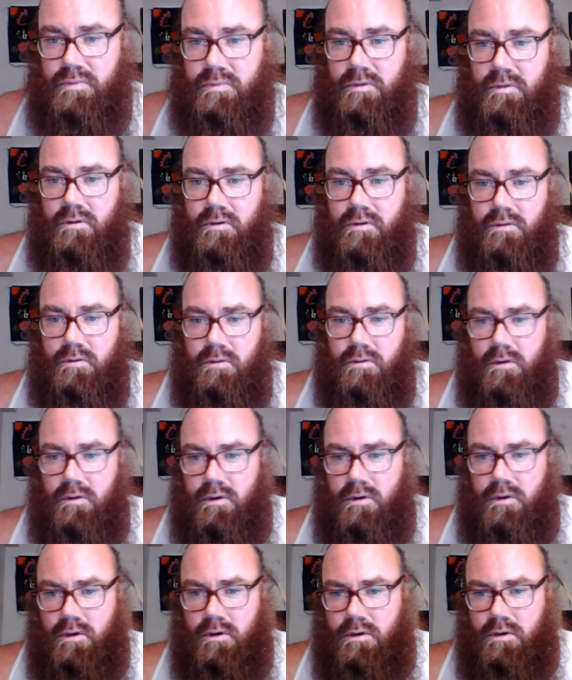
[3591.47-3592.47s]
Don't let
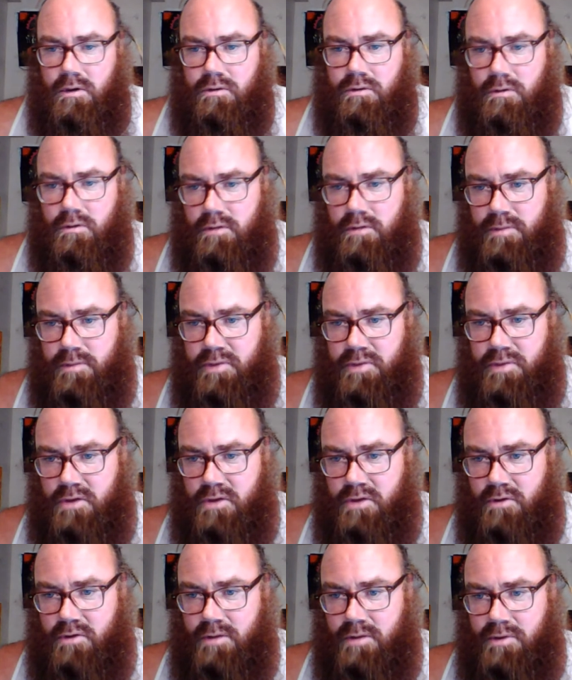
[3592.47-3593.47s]
Pick Rob hear about
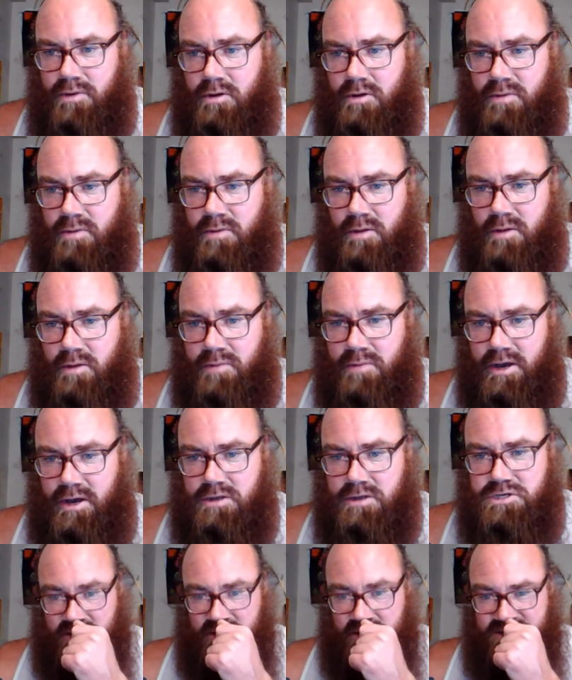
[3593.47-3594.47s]
Biden shower
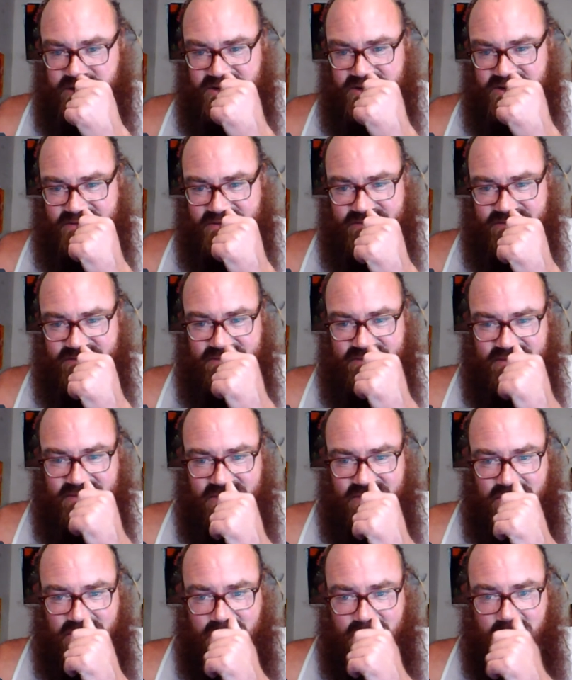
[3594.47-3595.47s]
challenge.
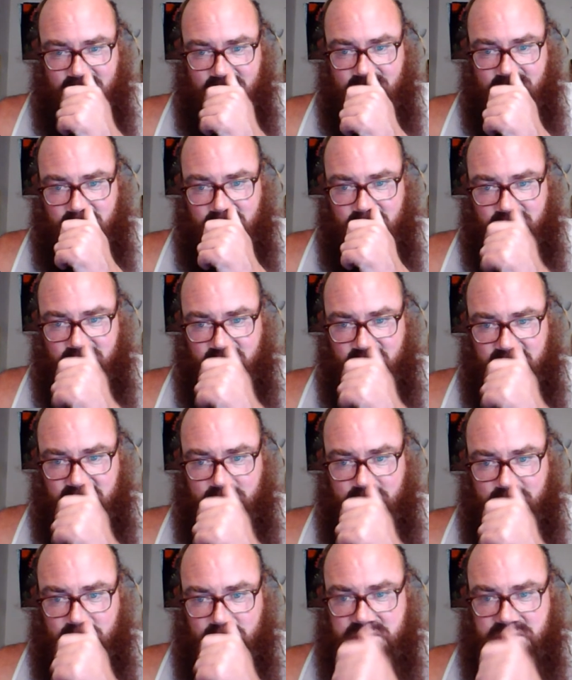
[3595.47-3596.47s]
No, sweet
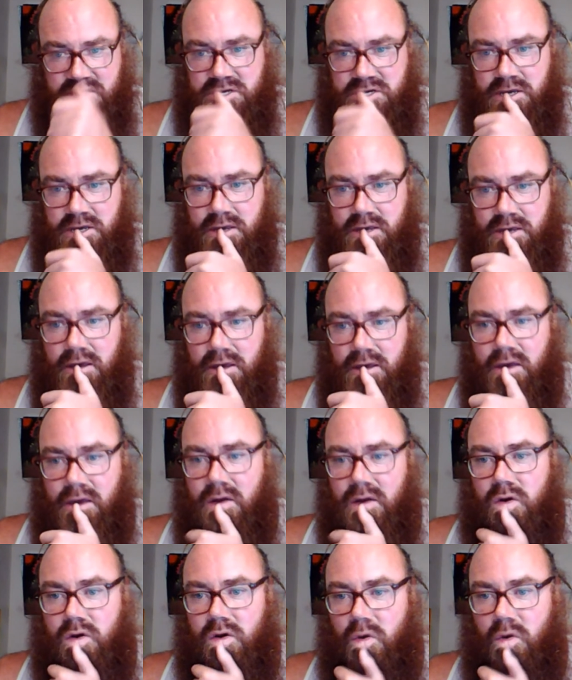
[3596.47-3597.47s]
Richie.
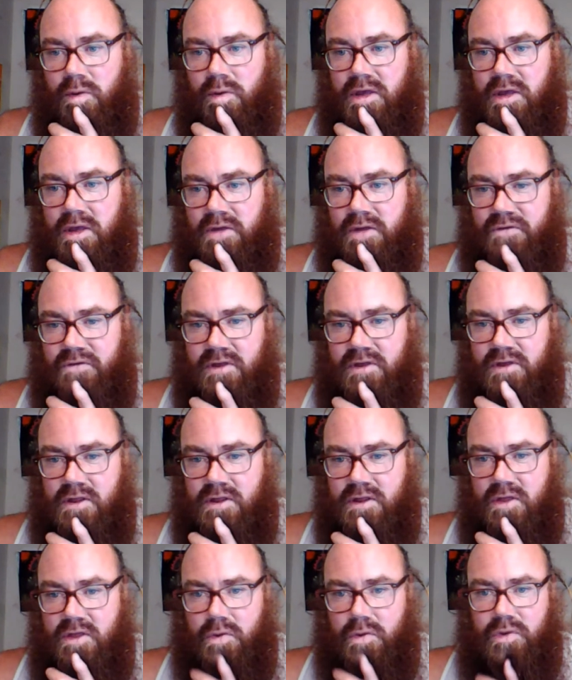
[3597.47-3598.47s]
Nobody can fit in there
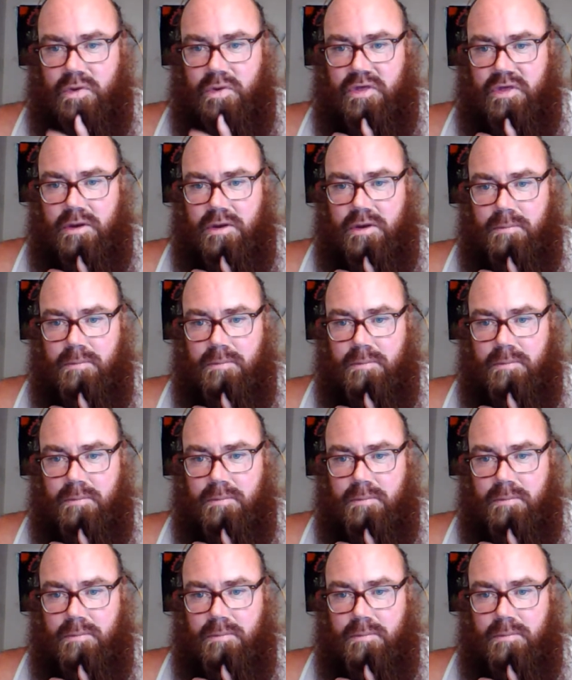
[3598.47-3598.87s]
with him.